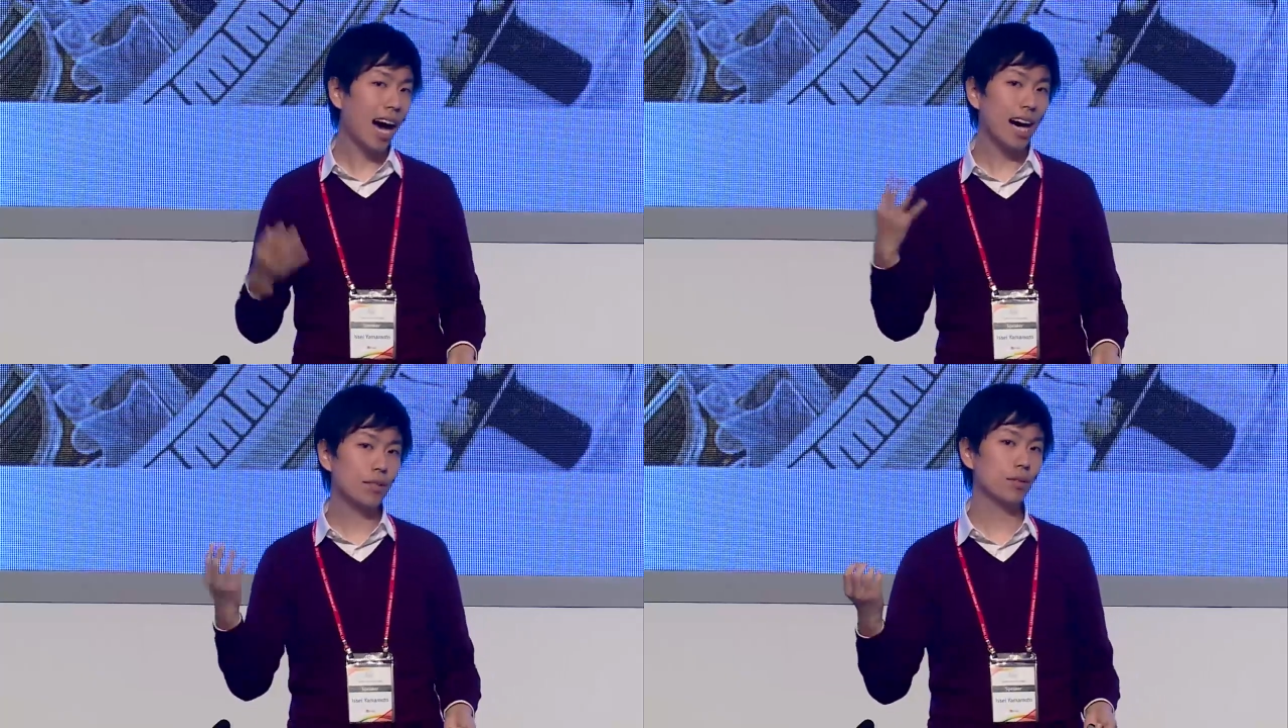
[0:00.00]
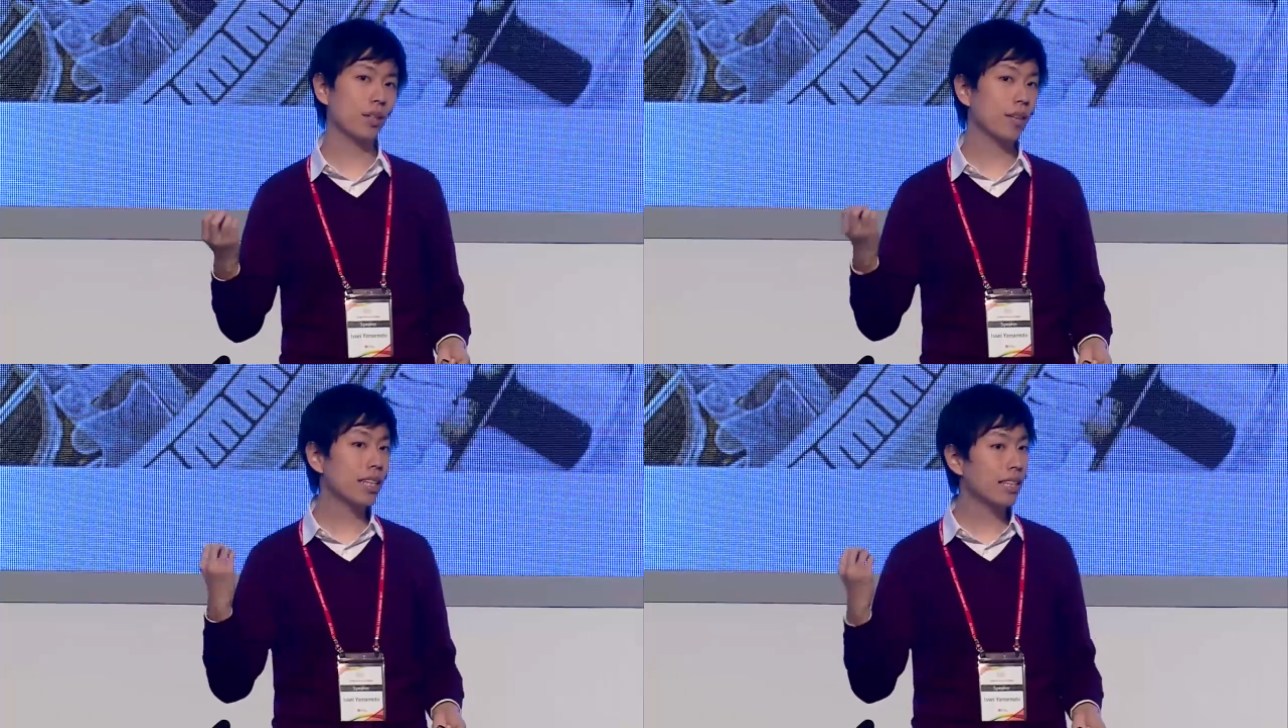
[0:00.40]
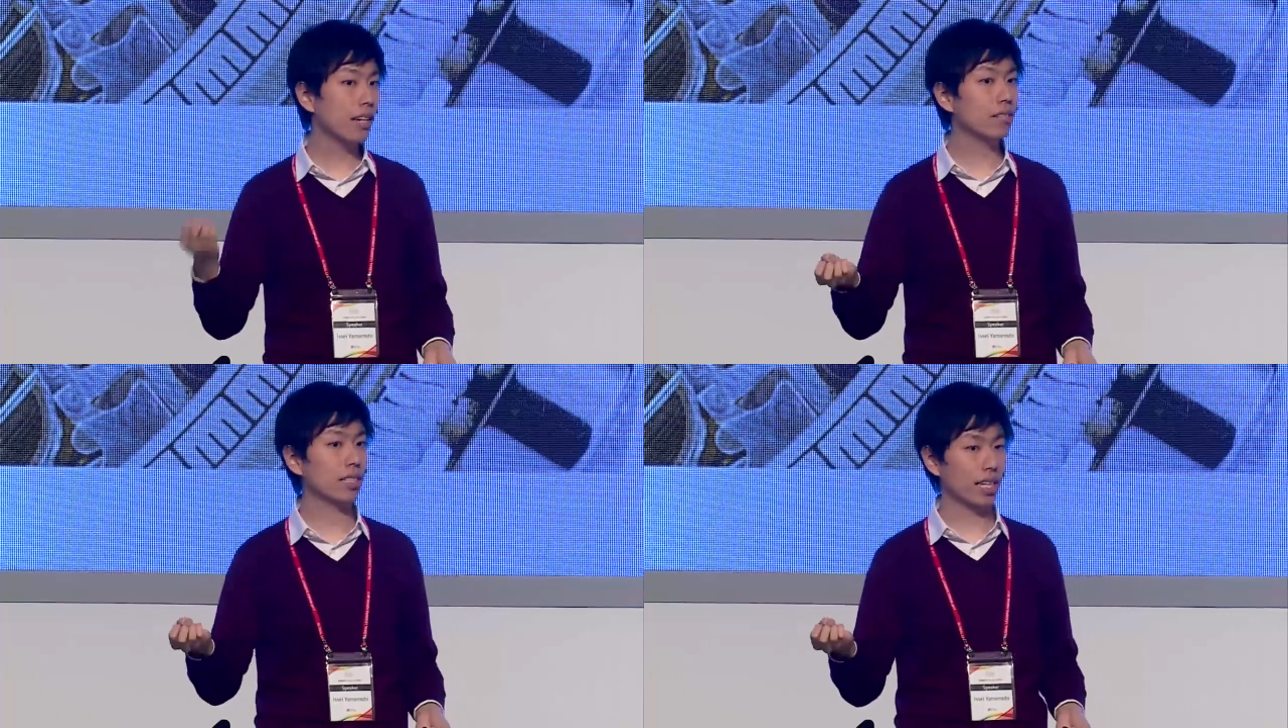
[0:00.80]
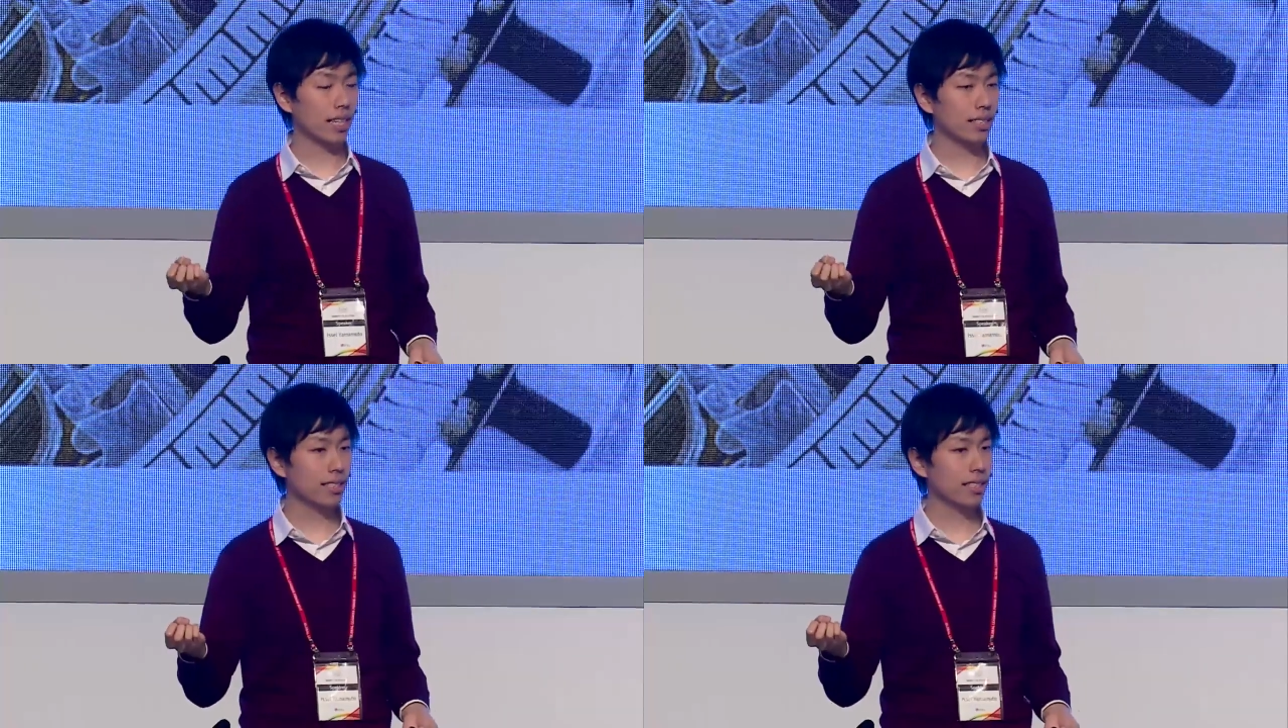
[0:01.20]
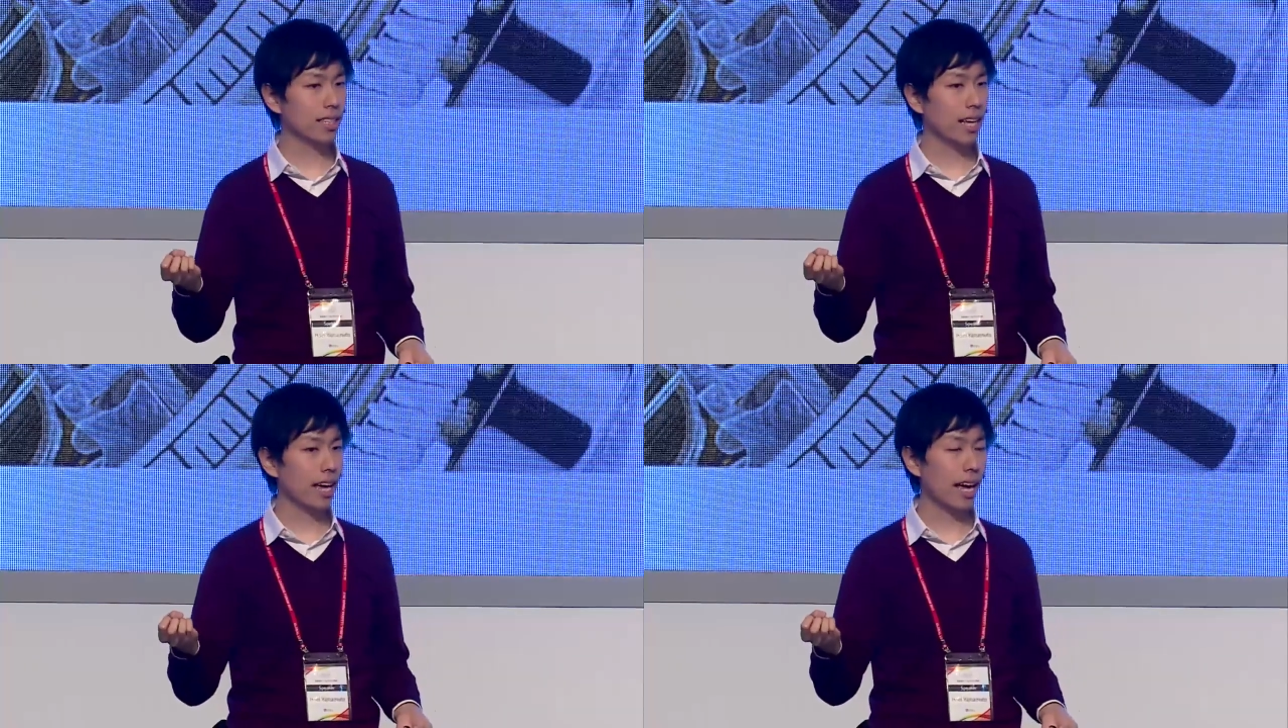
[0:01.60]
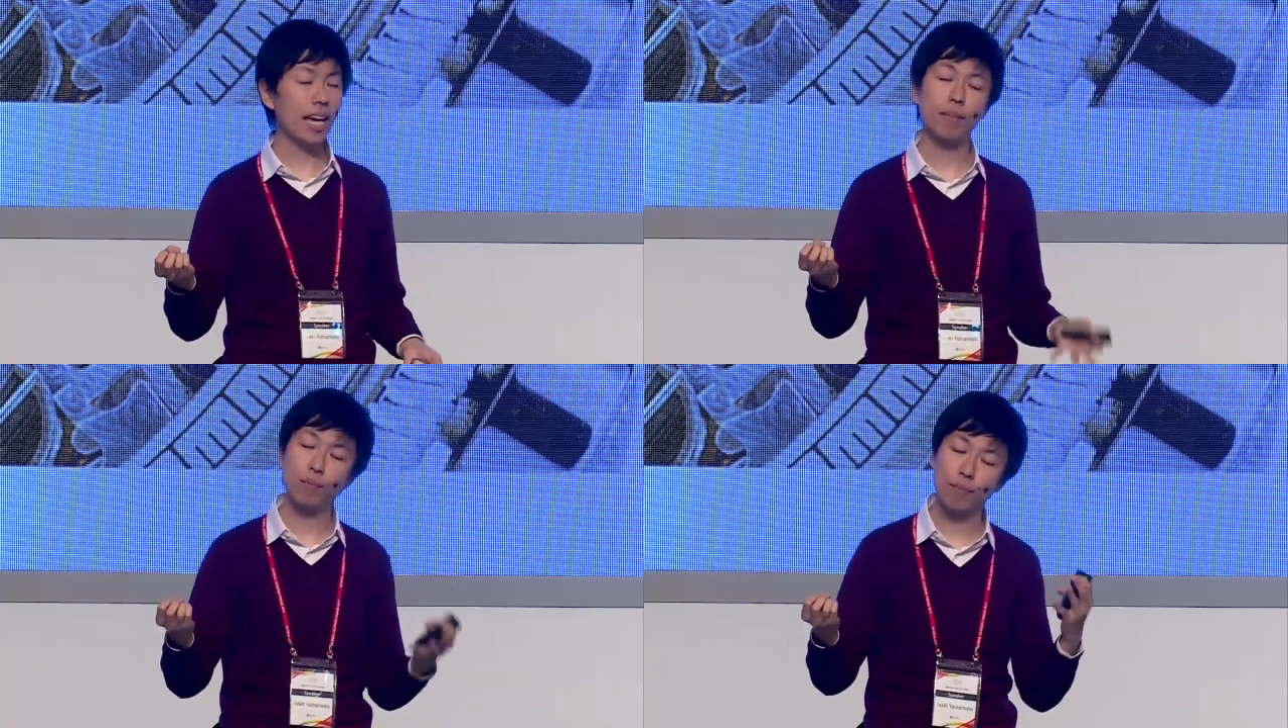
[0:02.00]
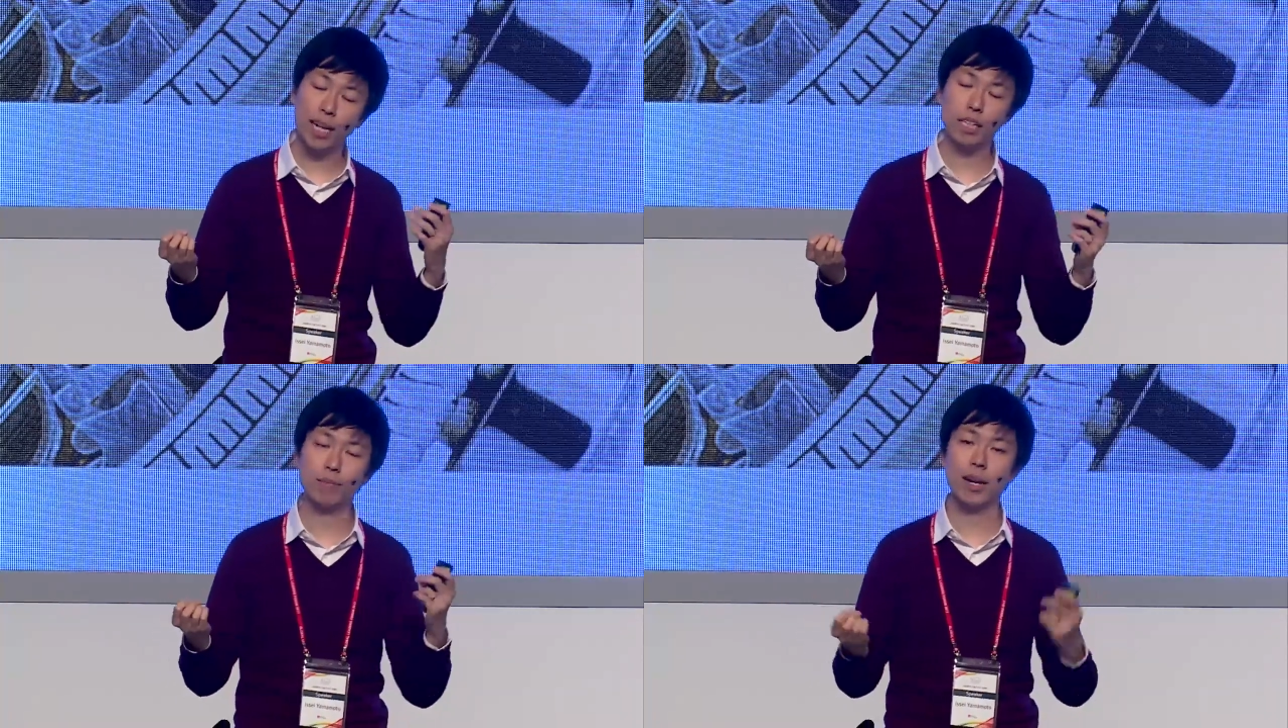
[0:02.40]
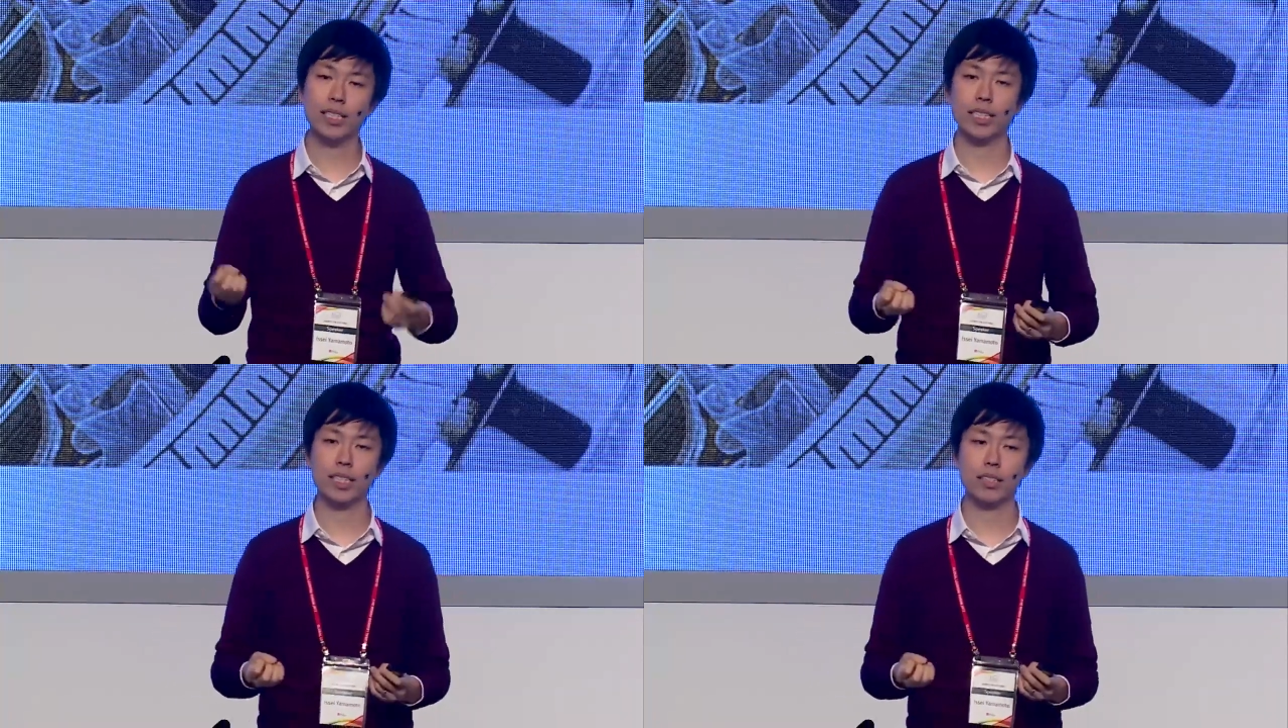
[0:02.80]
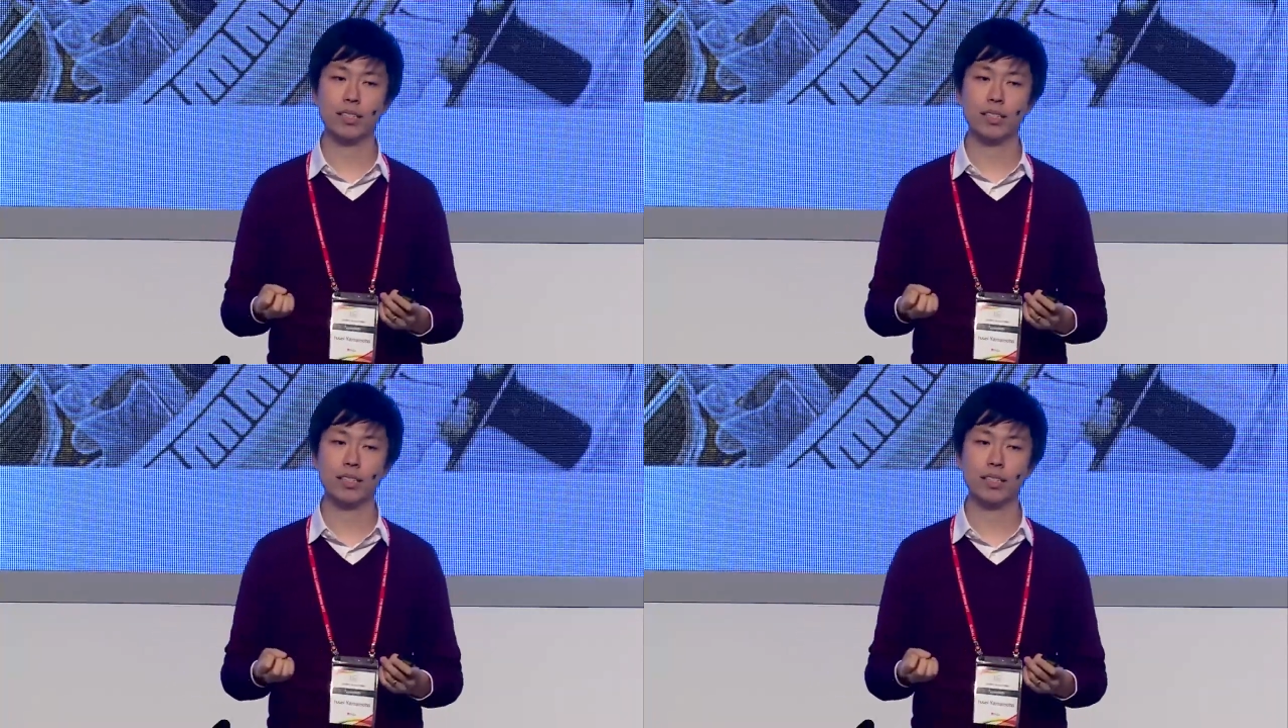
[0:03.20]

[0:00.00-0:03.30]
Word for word: artificial intelligence and black magic.